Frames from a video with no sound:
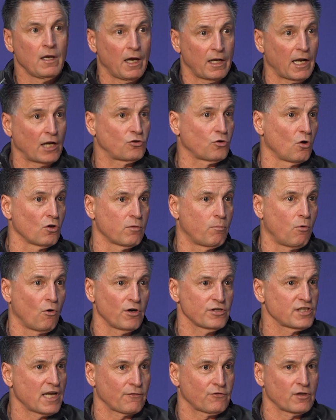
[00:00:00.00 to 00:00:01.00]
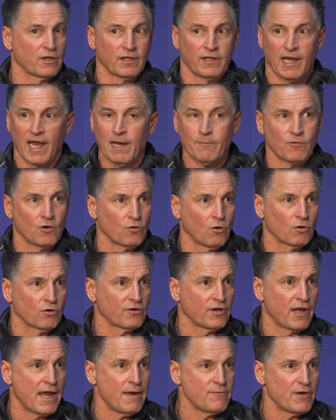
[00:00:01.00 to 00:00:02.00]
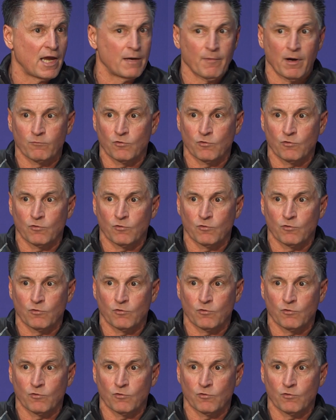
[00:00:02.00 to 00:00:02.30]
And I told the boys after the game, the Notre Dame game,